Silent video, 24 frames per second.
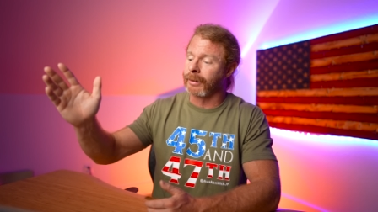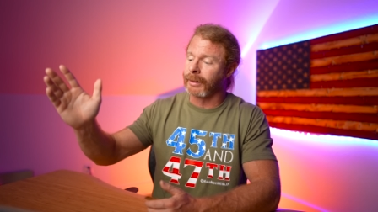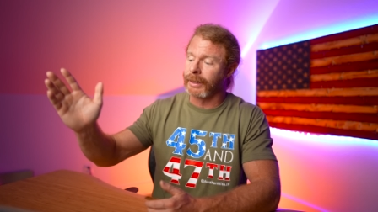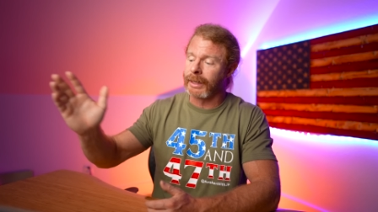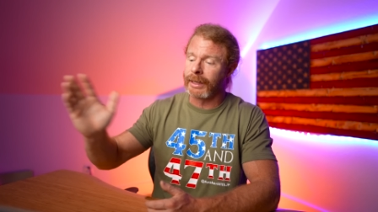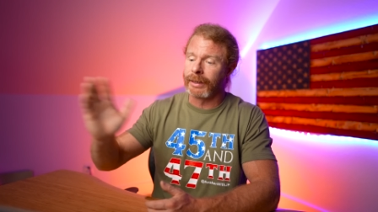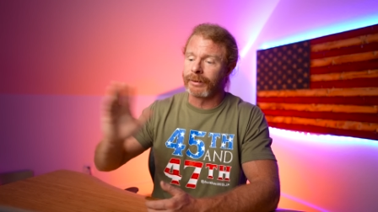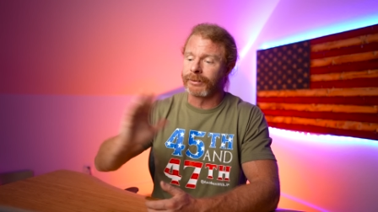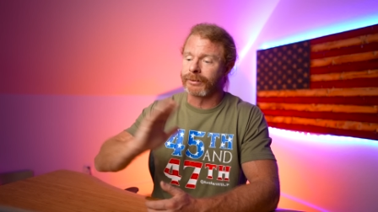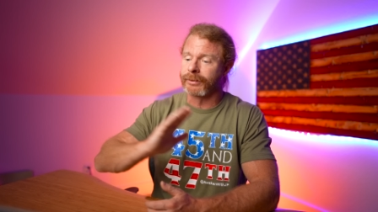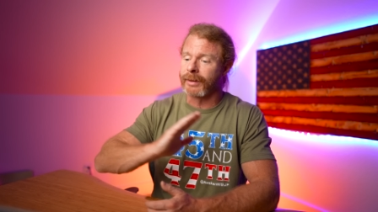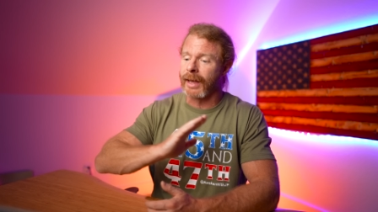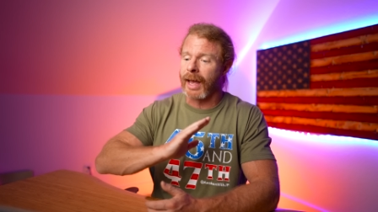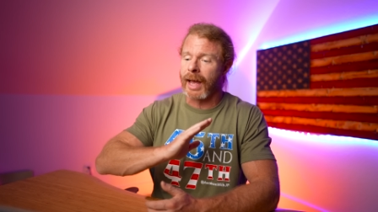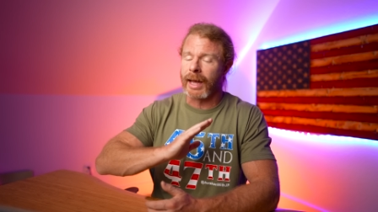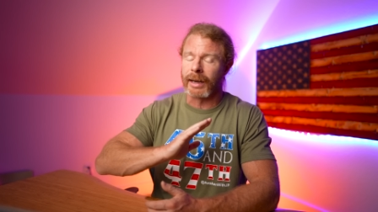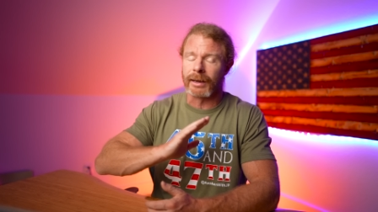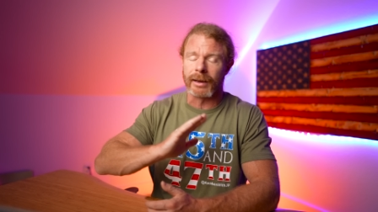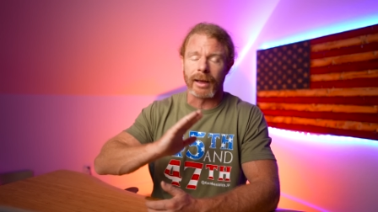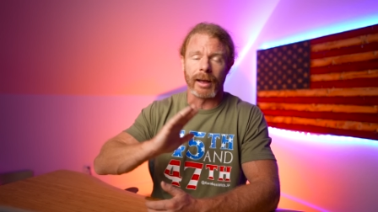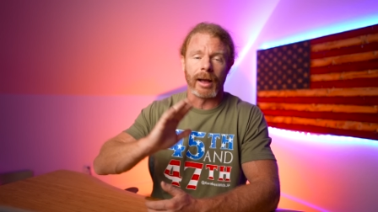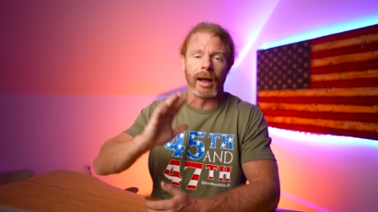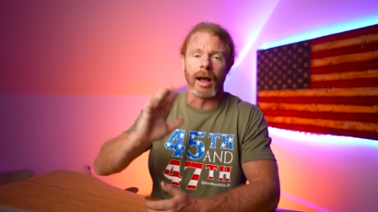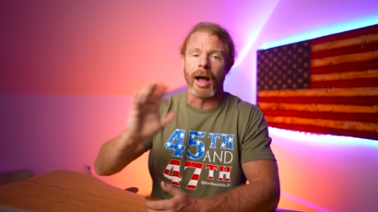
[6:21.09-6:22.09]
He's
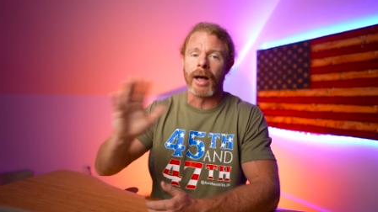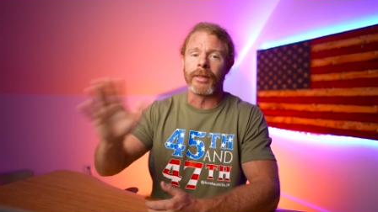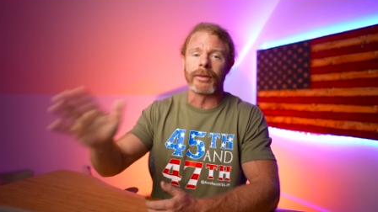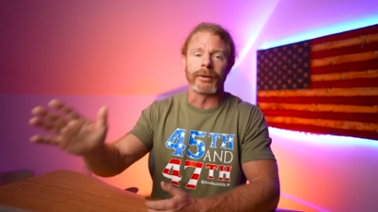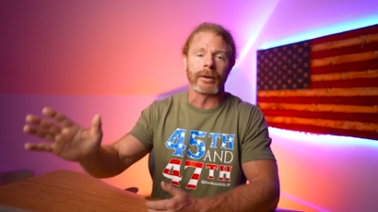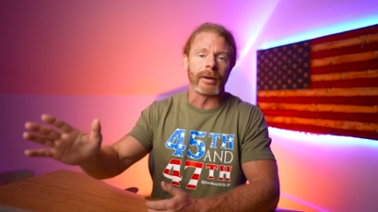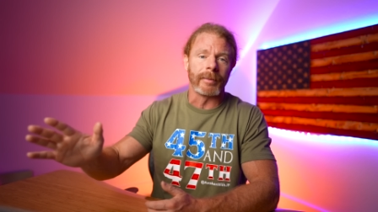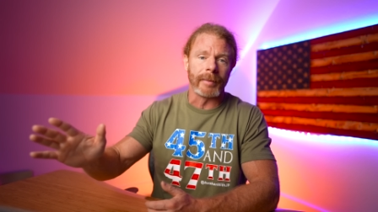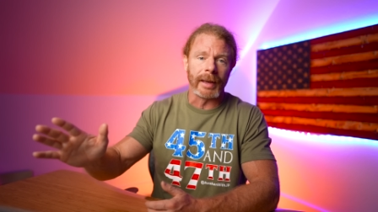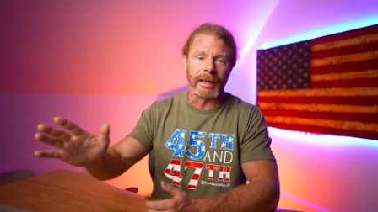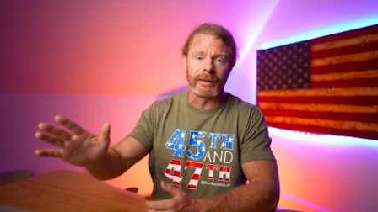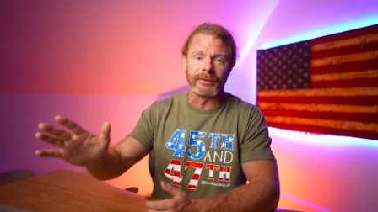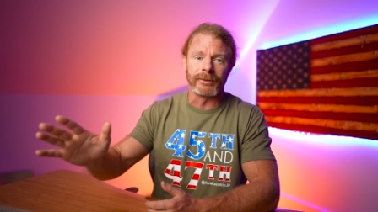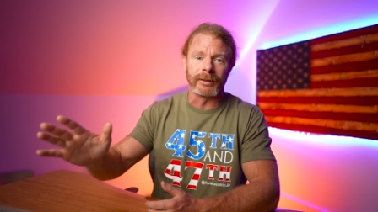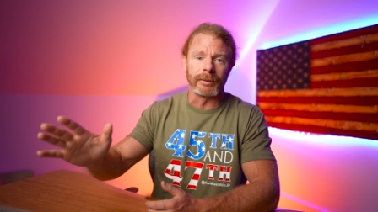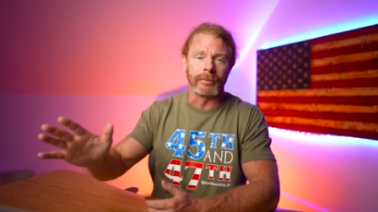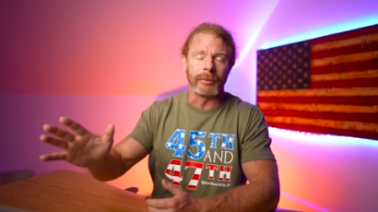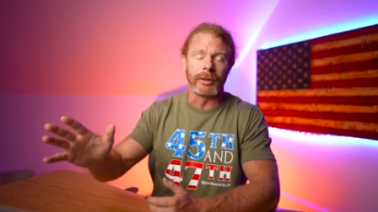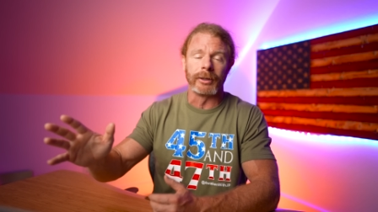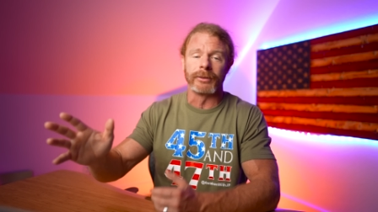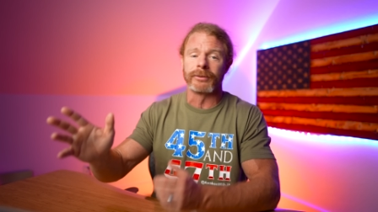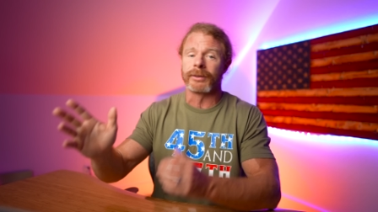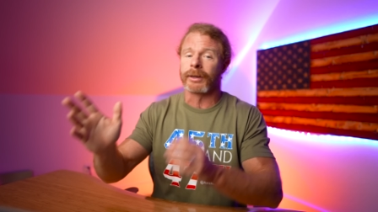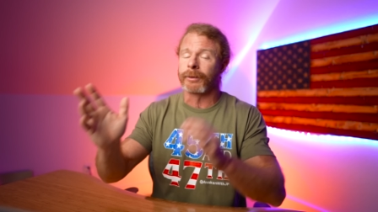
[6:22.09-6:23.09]
got other amazing
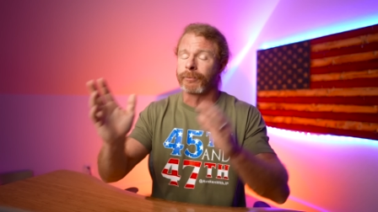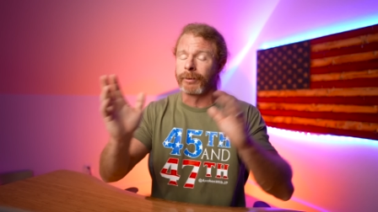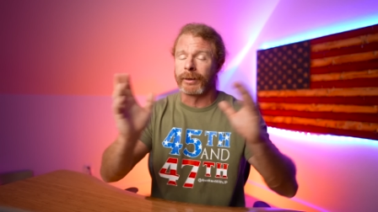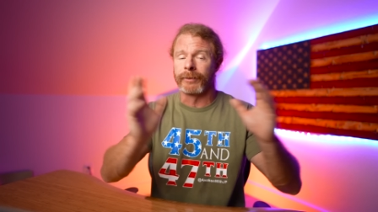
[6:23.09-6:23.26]
music.